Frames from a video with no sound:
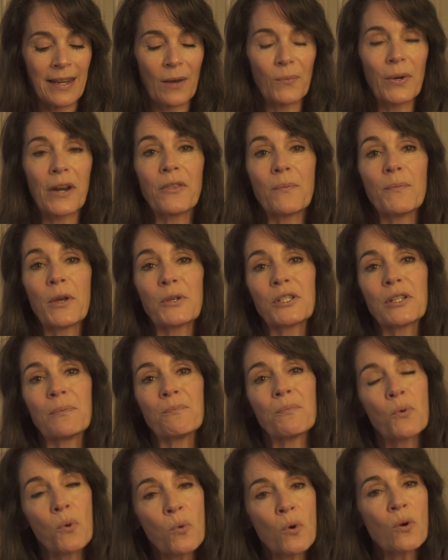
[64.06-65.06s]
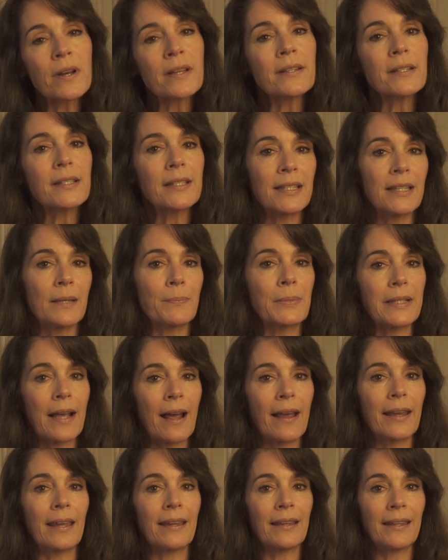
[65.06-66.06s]
Now, one of the most important tips
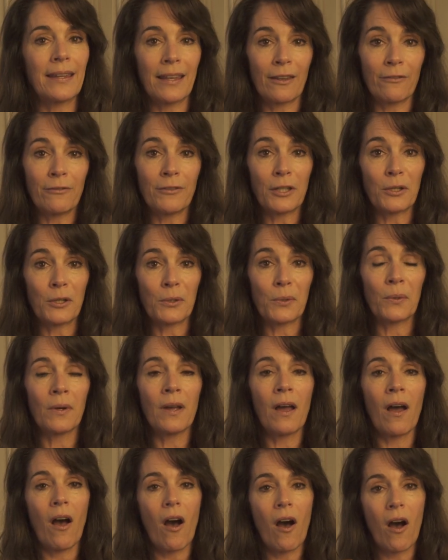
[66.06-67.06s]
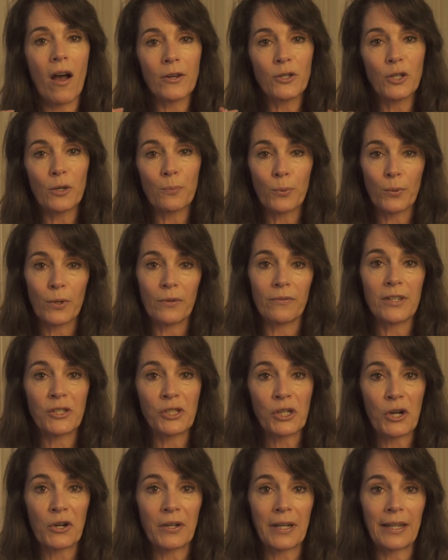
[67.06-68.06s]
I can give you on your Pruvit
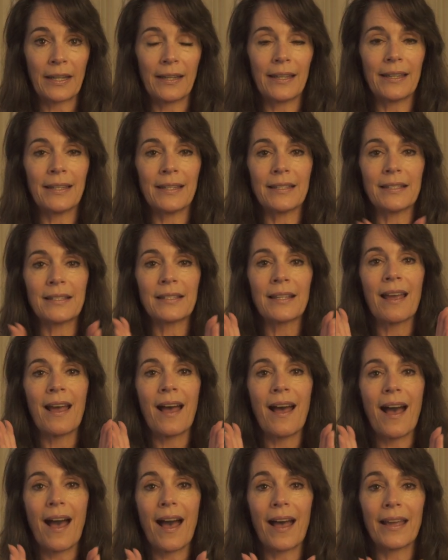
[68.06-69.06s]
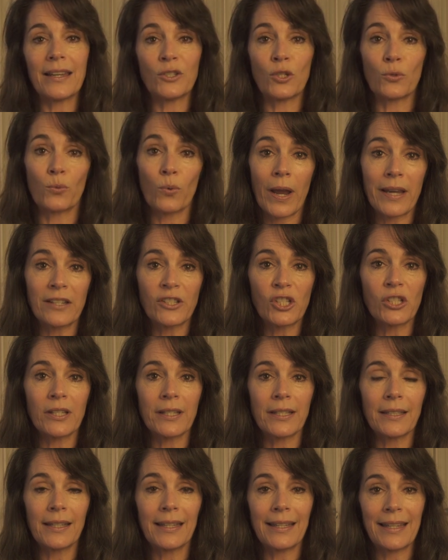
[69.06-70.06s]
journey is
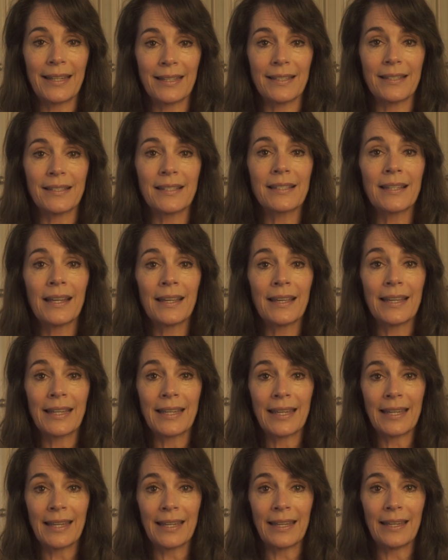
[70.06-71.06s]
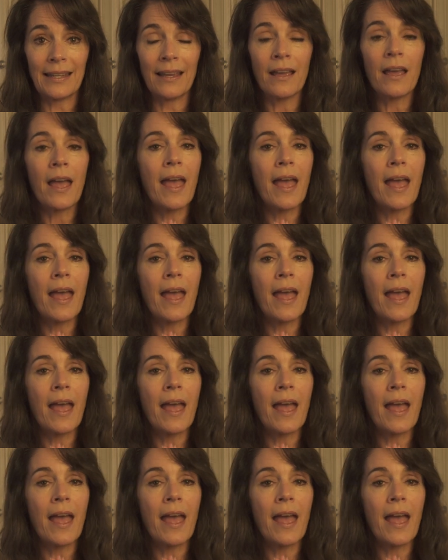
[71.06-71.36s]
hydration is key.